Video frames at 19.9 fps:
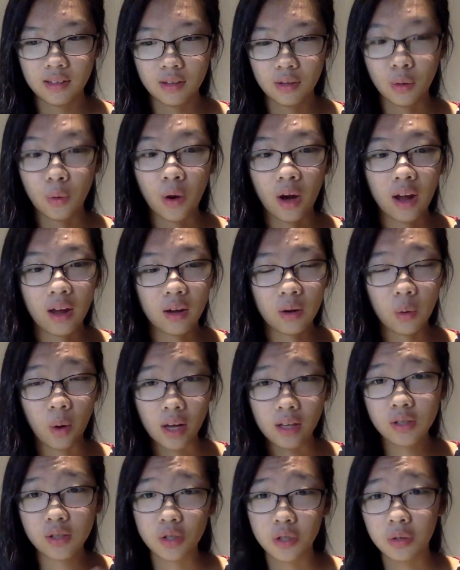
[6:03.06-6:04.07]

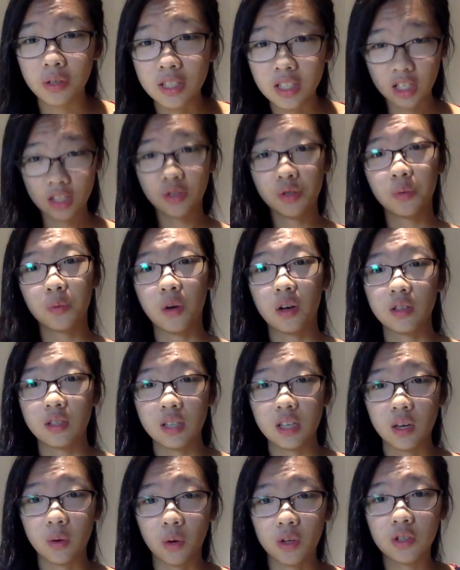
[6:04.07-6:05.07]
Gawain's true intention was
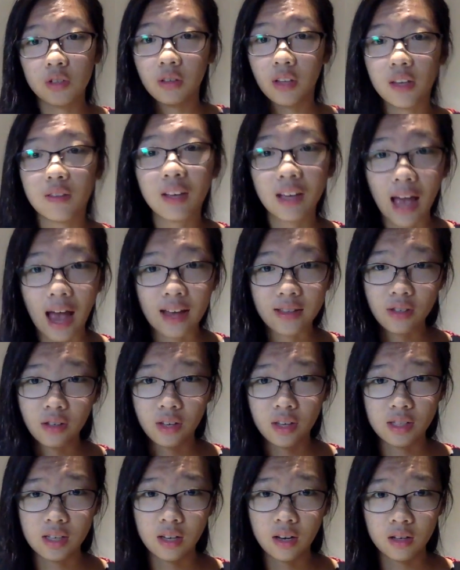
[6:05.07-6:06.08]
he wanted to leave the castle
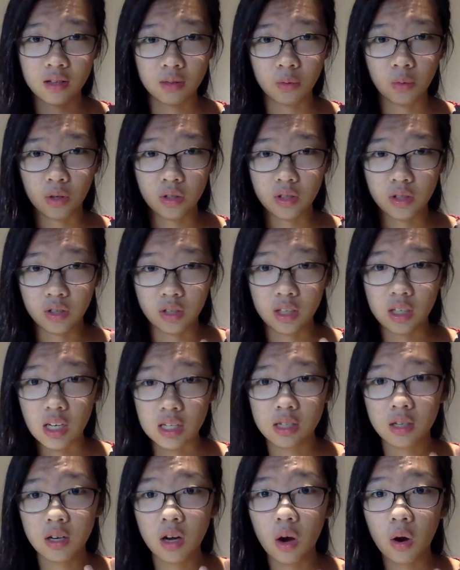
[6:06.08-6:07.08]
because he
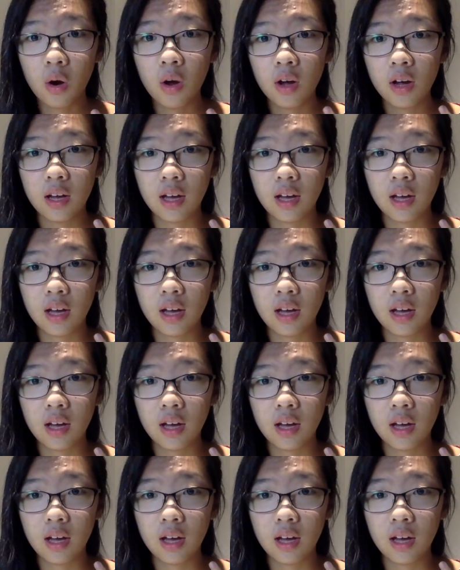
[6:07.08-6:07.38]
doesn't know